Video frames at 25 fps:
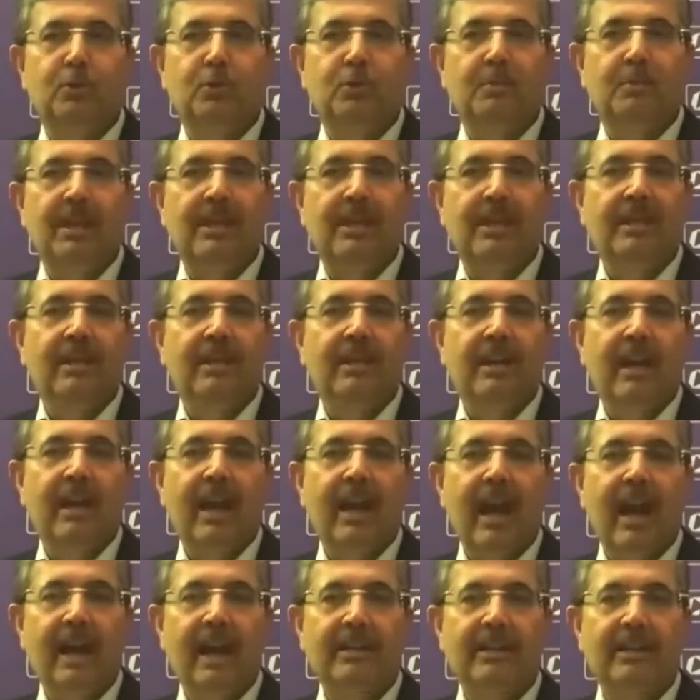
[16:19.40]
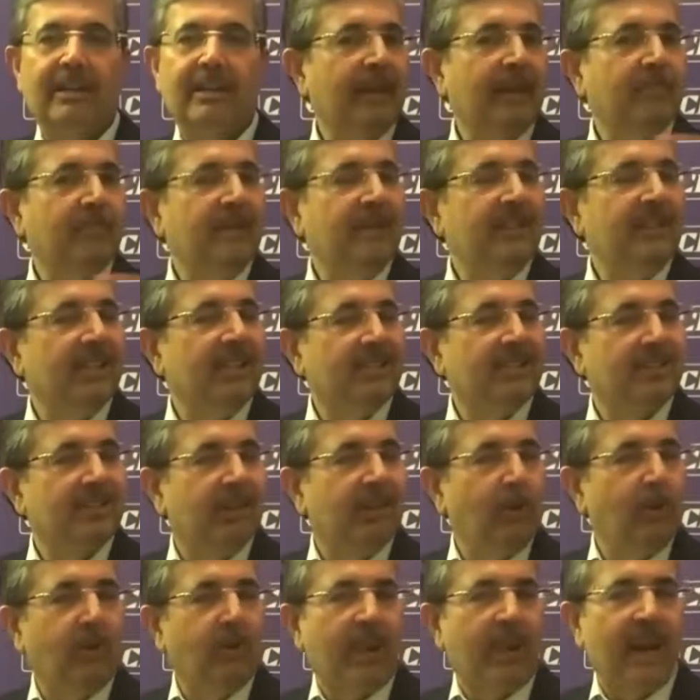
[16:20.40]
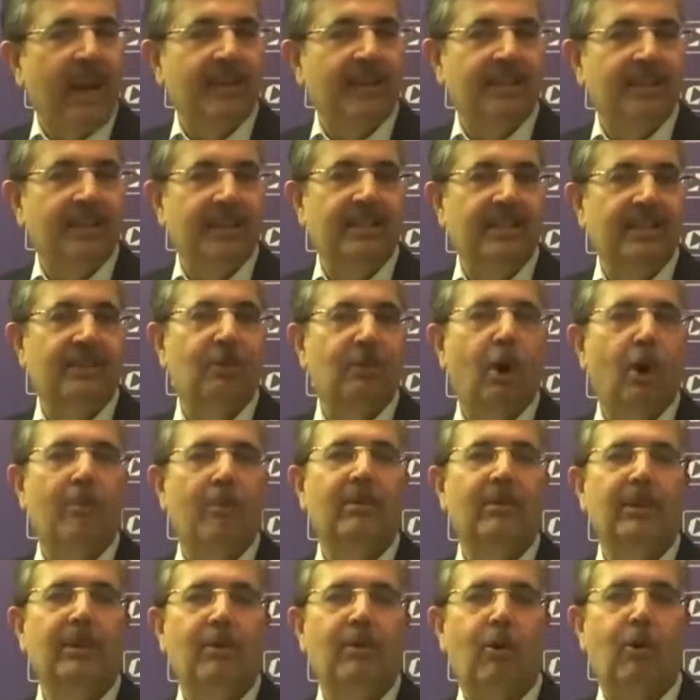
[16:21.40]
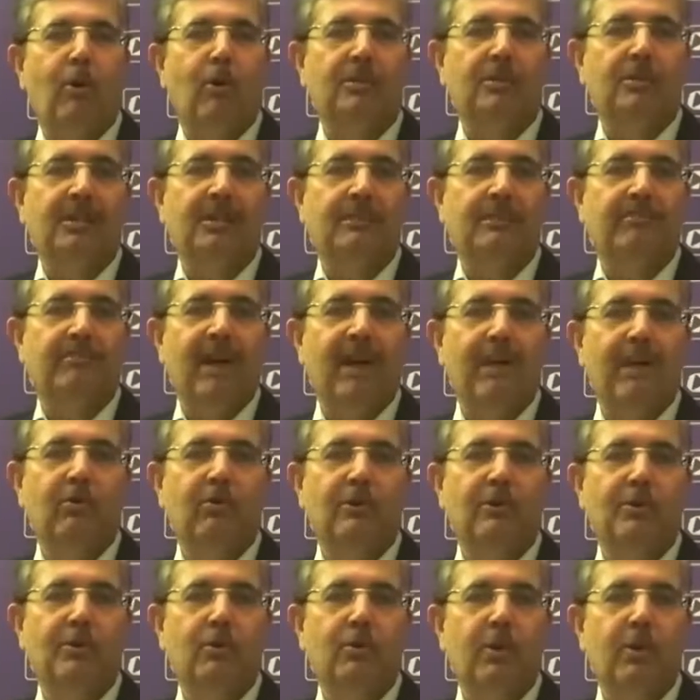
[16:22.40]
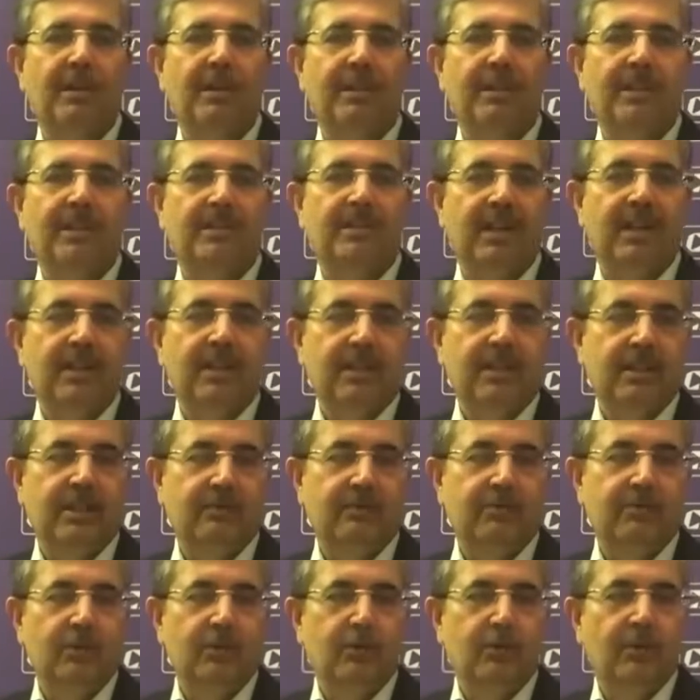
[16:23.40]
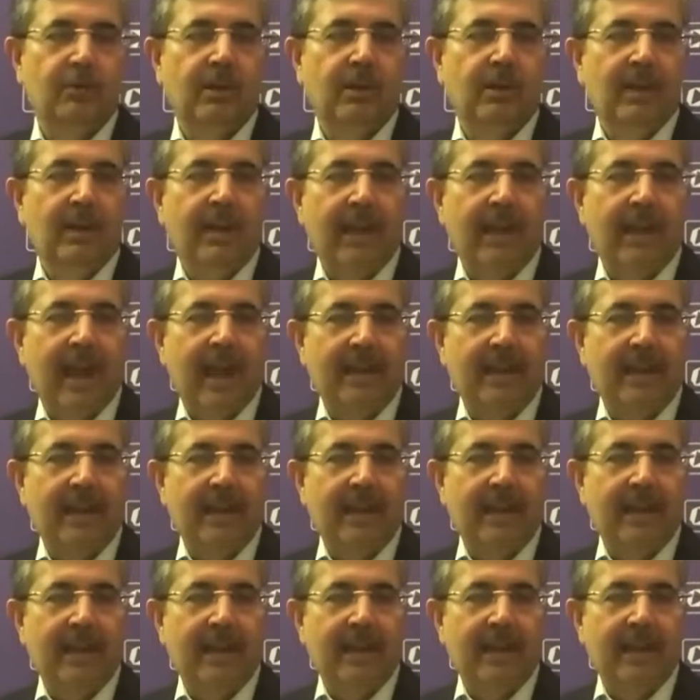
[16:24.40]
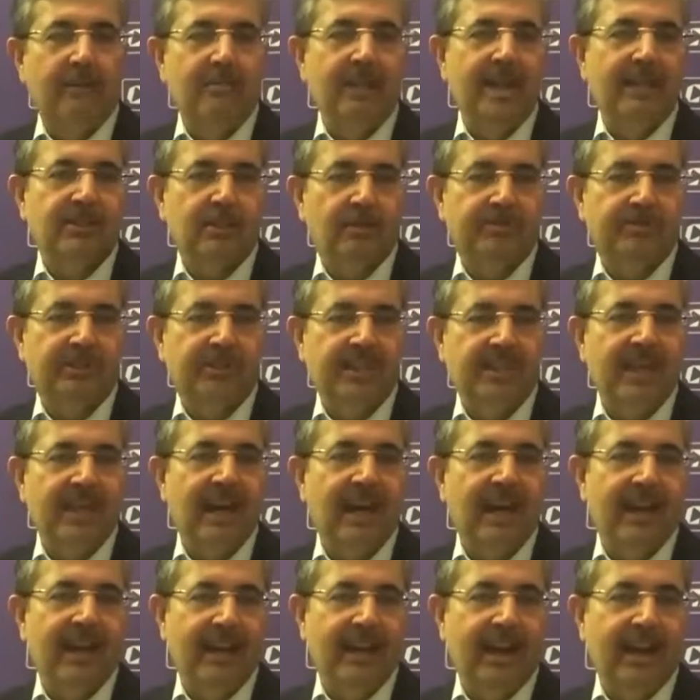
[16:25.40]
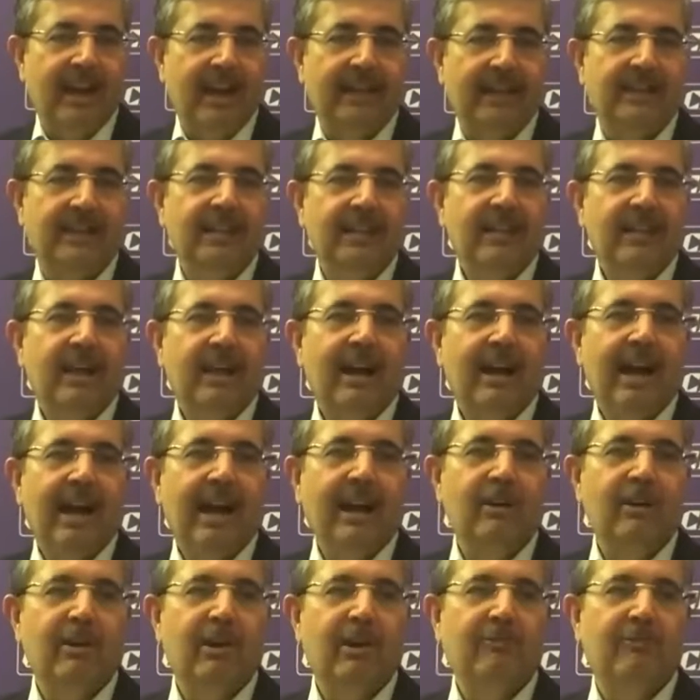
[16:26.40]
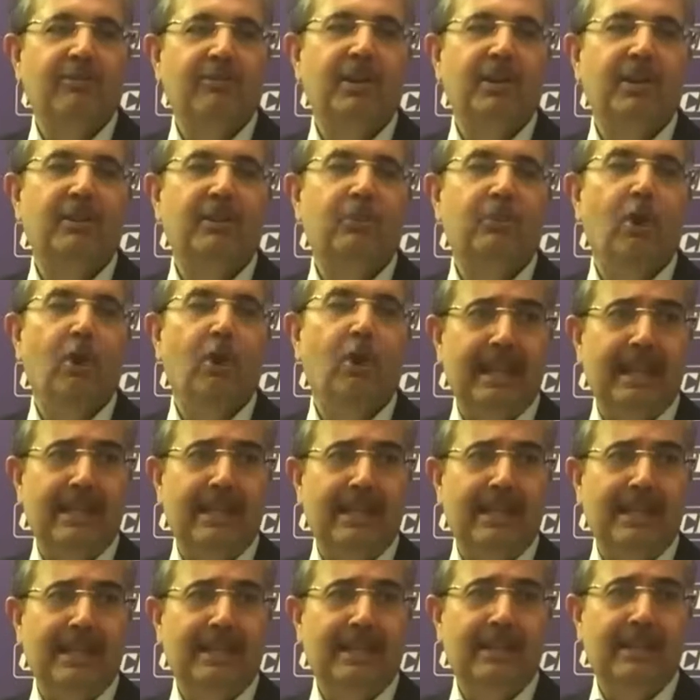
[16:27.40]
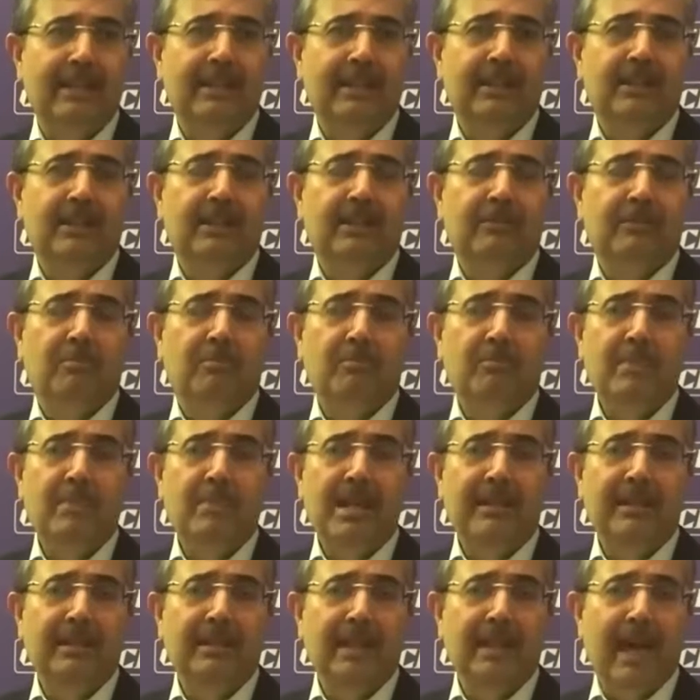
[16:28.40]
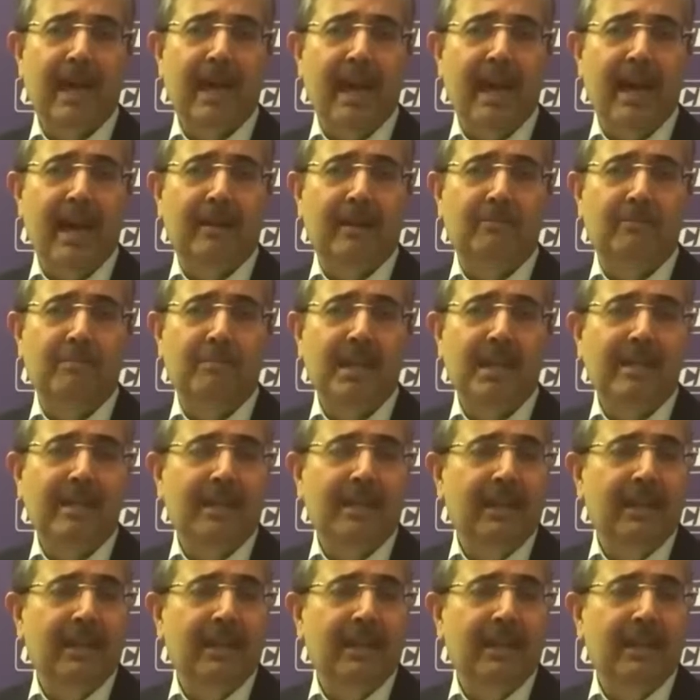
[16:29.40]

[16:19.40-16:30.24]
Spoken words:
at the physical workplace. And let me just look at in normal course, if I was doing this interview at the behest of CII, I would have in normal course taken a flight to Delhi, been